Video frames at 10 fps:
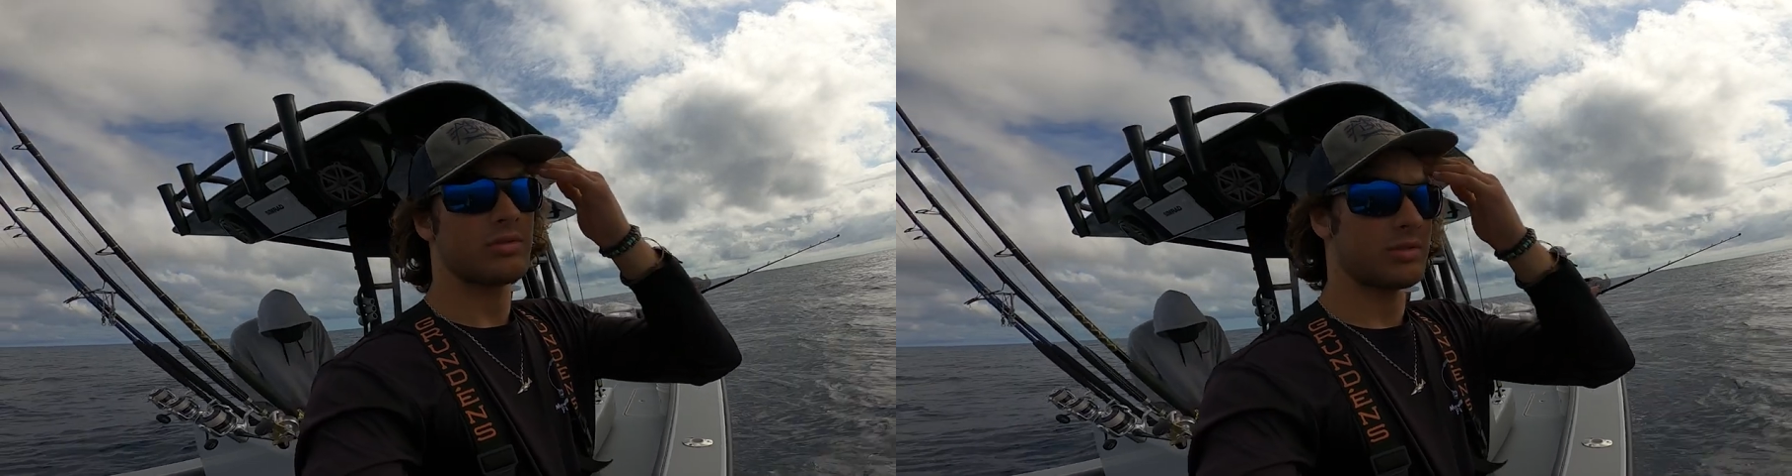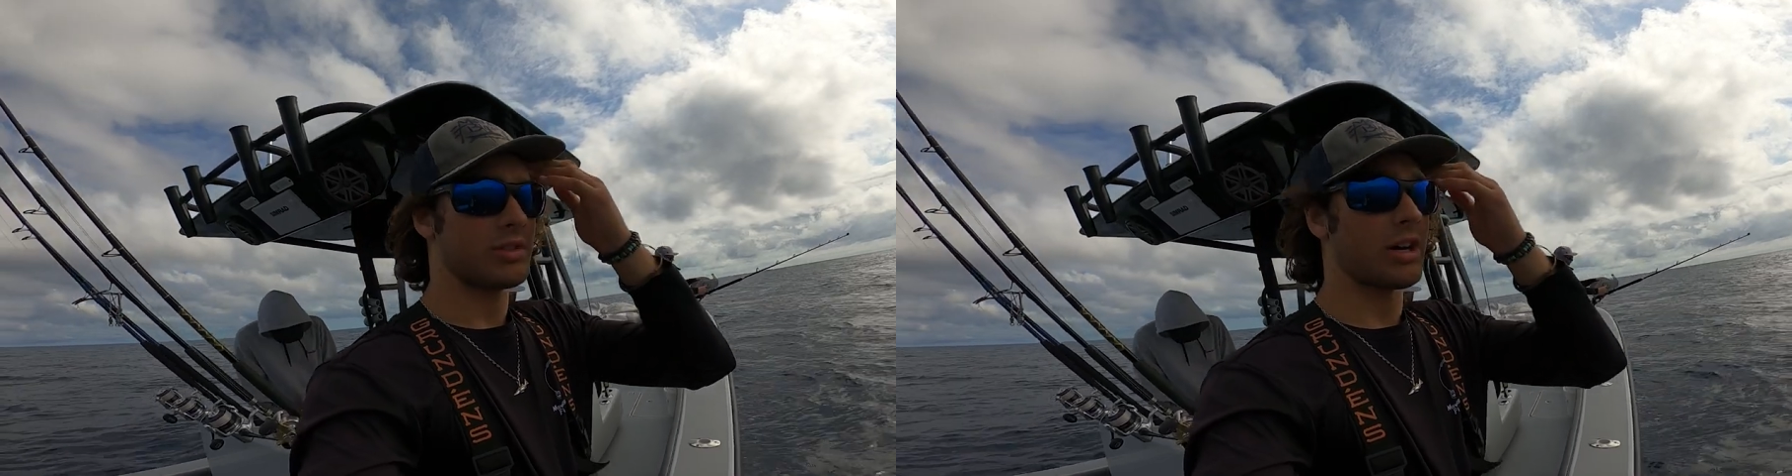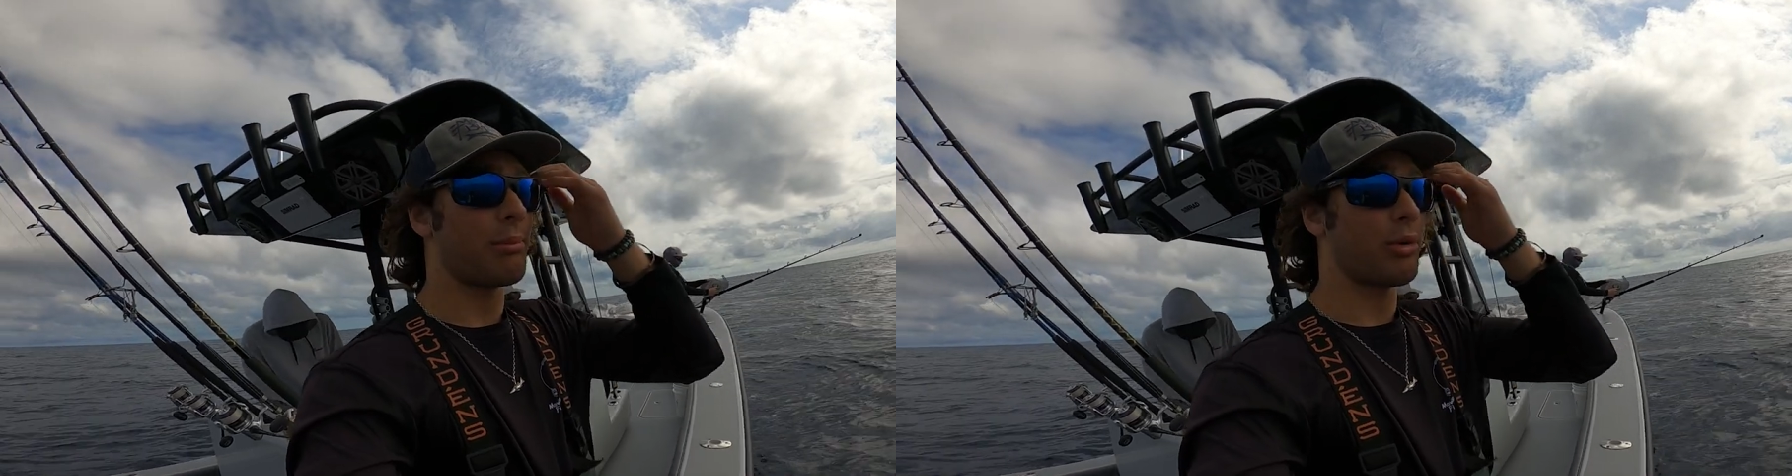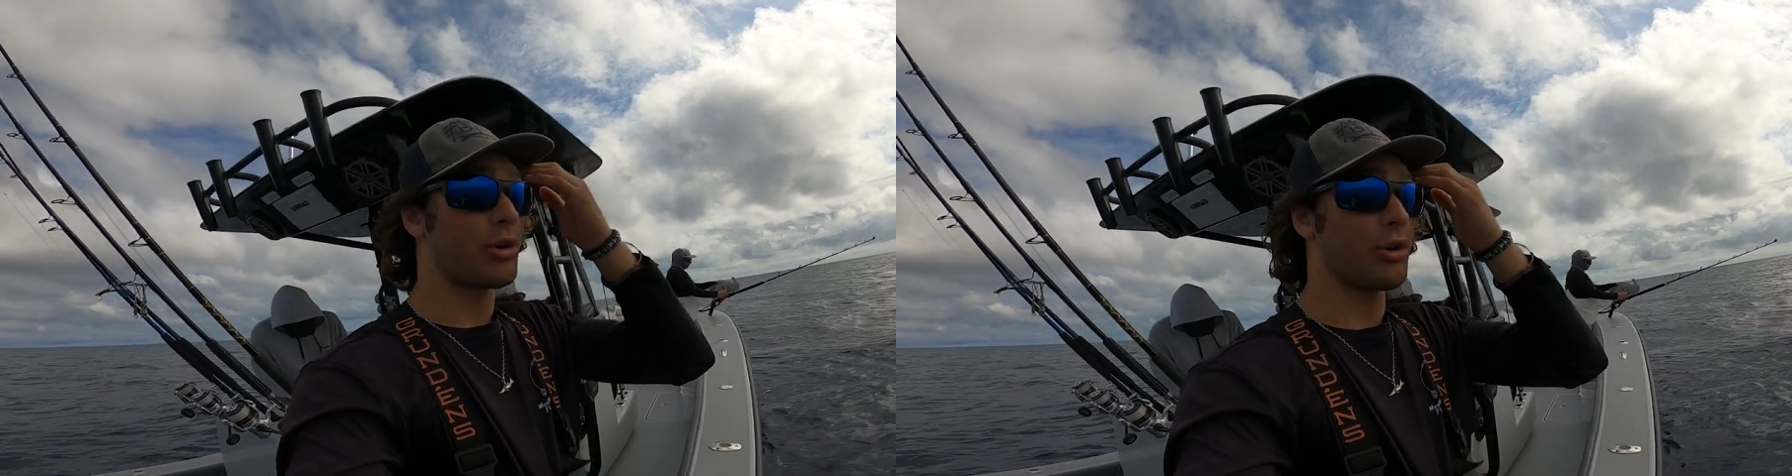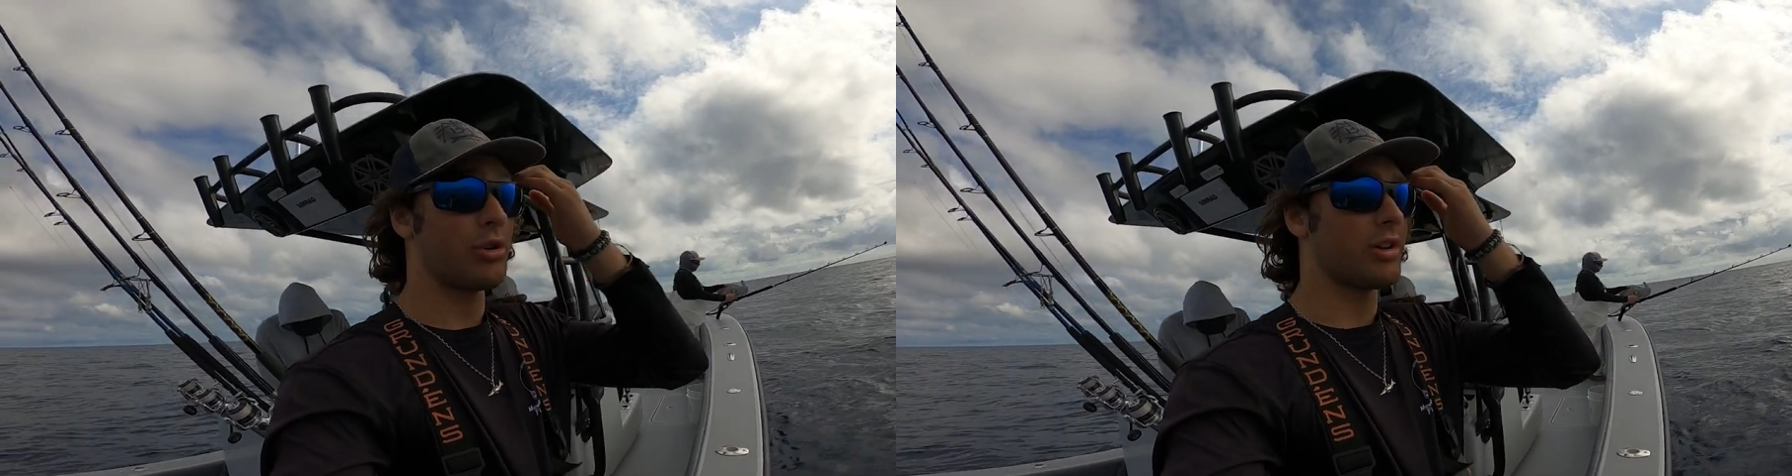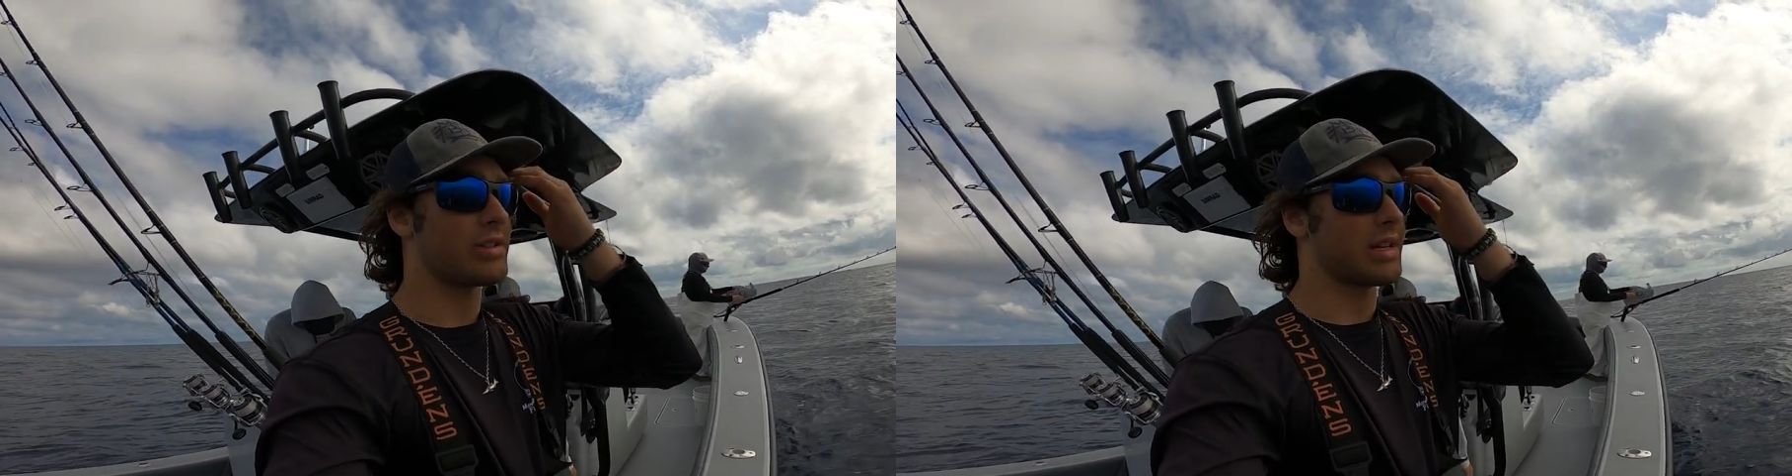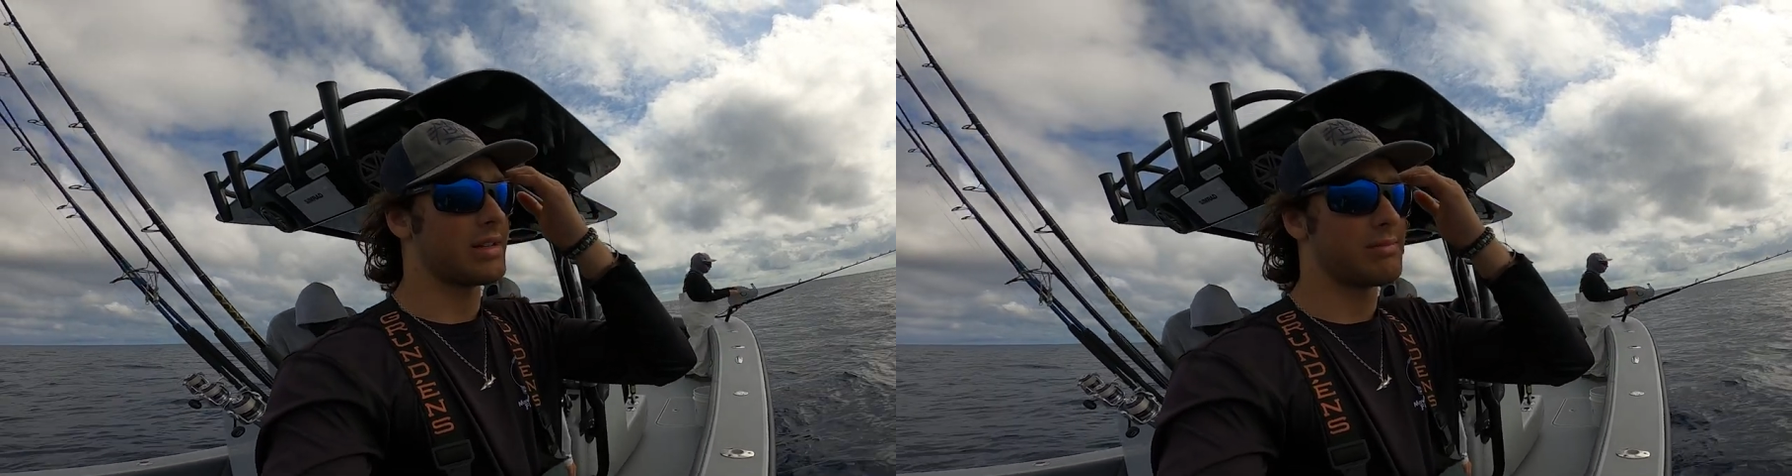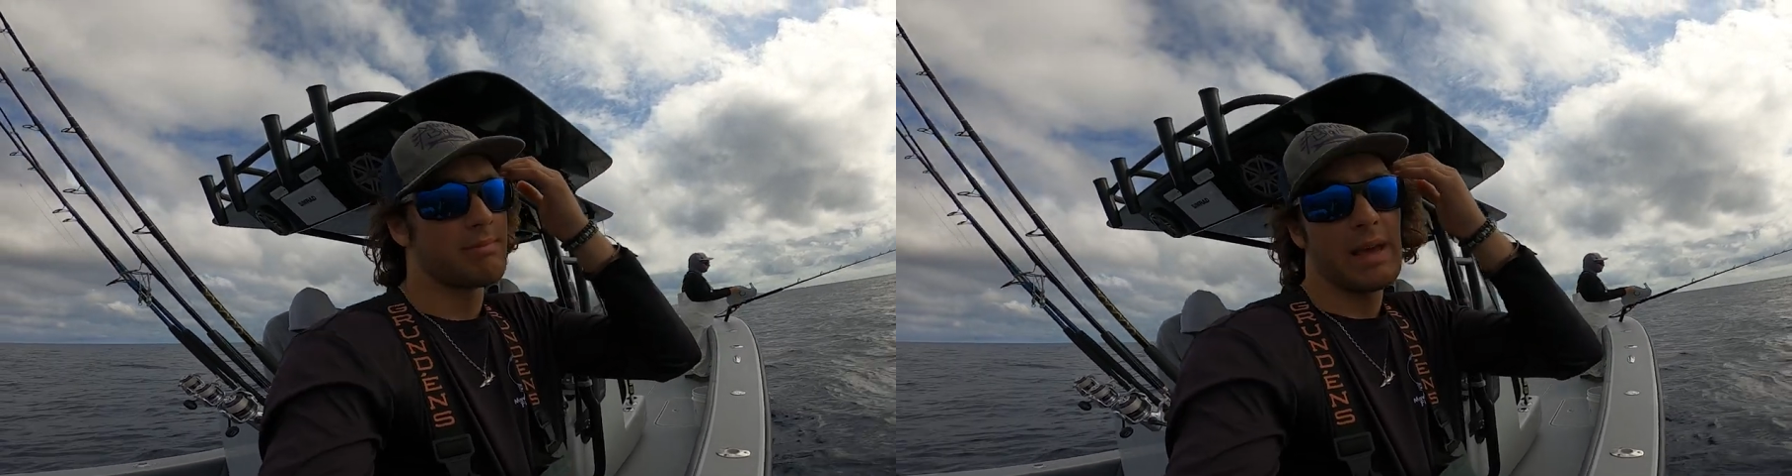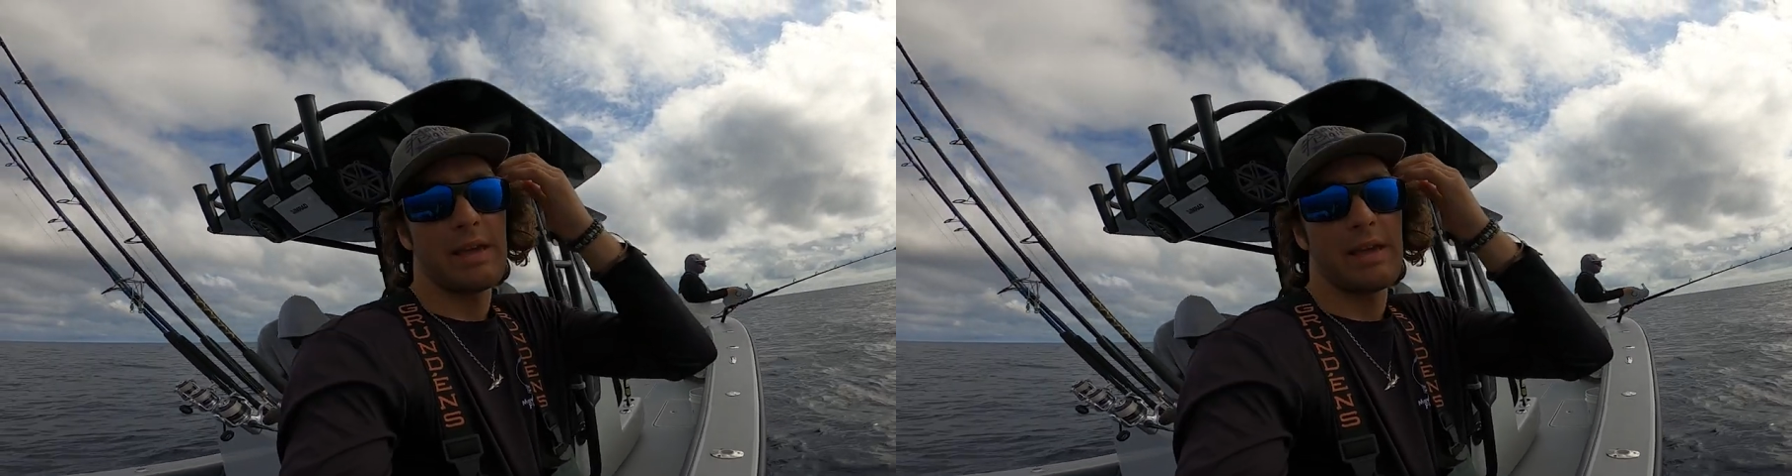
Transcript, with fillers: A couple kudas and